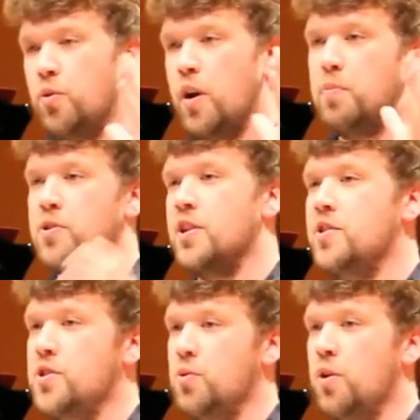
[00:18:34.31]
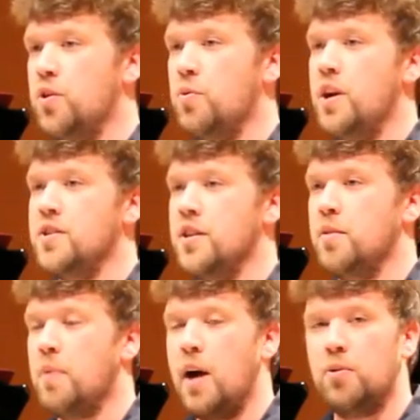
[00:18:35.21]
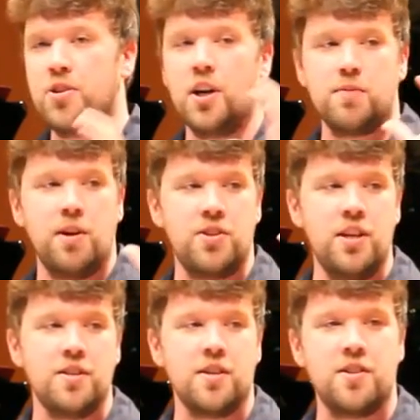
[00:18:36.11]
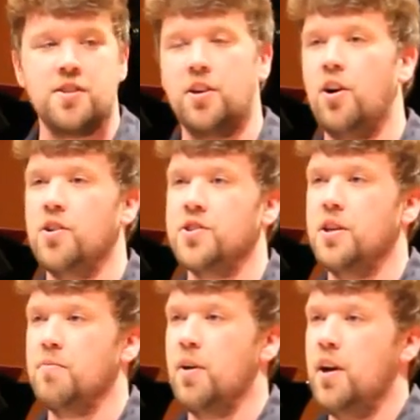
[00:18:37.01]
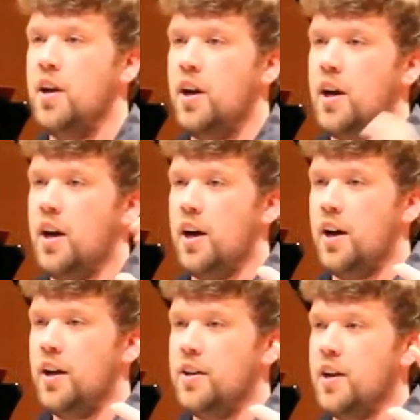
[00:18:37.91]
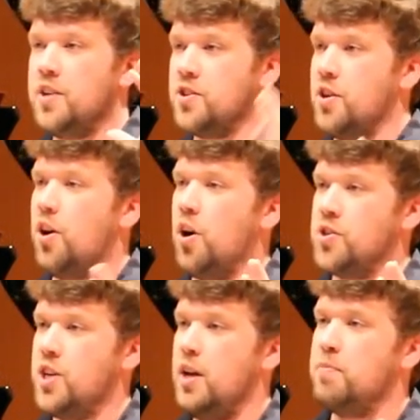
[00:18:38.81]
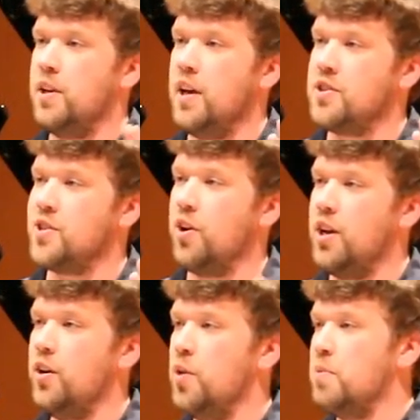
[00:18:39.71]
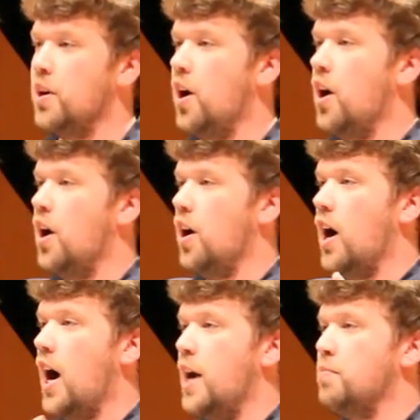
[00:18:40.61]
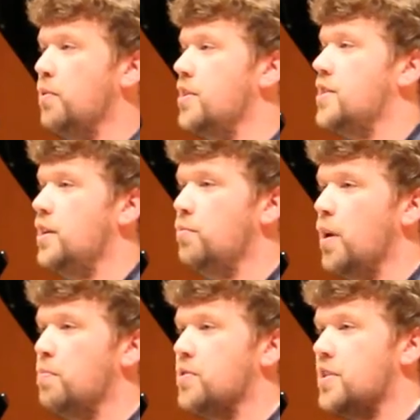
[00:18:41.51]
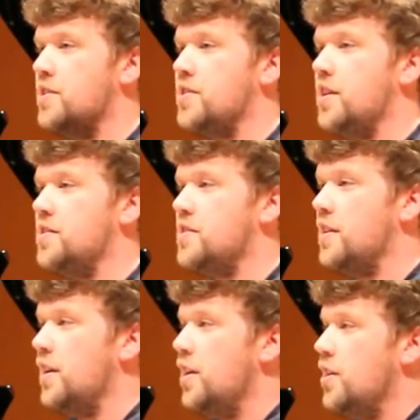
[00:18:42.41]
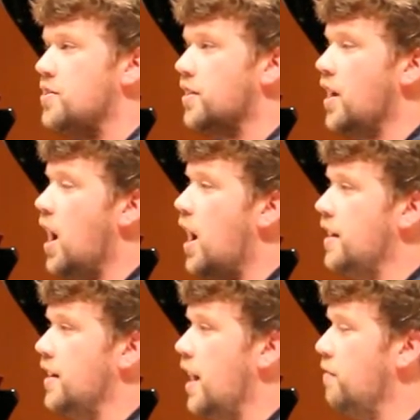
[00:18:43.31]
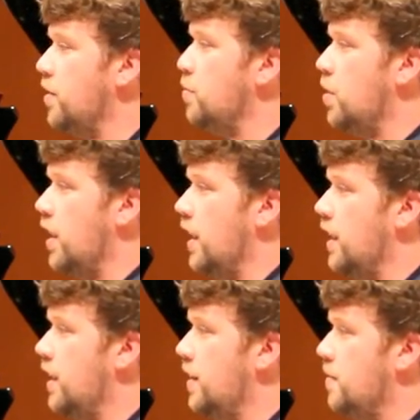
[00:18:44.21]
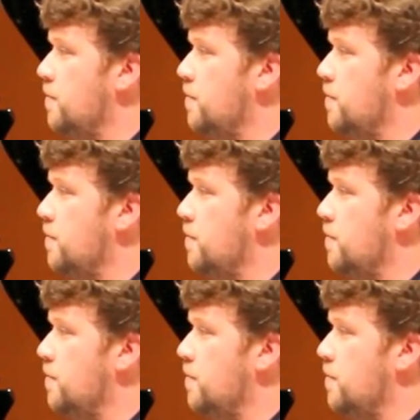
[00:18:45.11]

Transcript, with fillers: who represents you. One of the ways that the Bible talks about Jesus is it calls him uh, not just our, our champion, not just our hero, but our, our high priest. He represents us to God in every way.